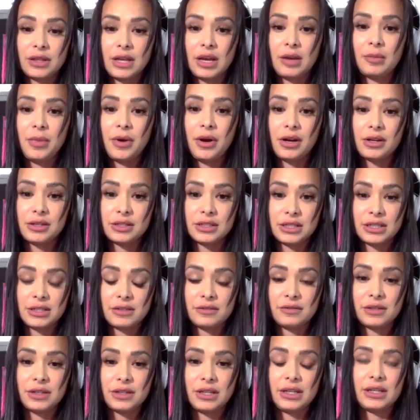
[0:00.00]
mm-hmm. that
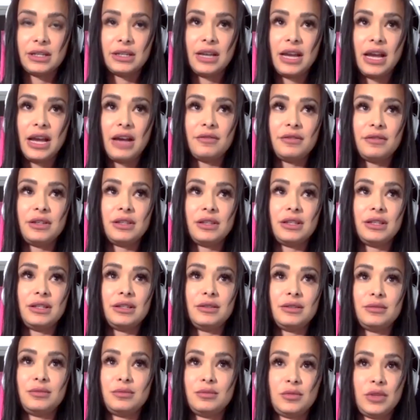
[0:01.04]
positivity and having the,
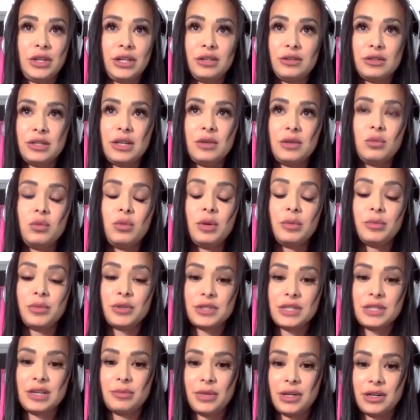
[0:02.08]
like you said,
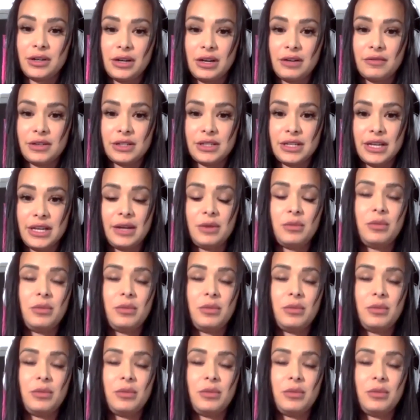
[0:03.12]
1% better every day,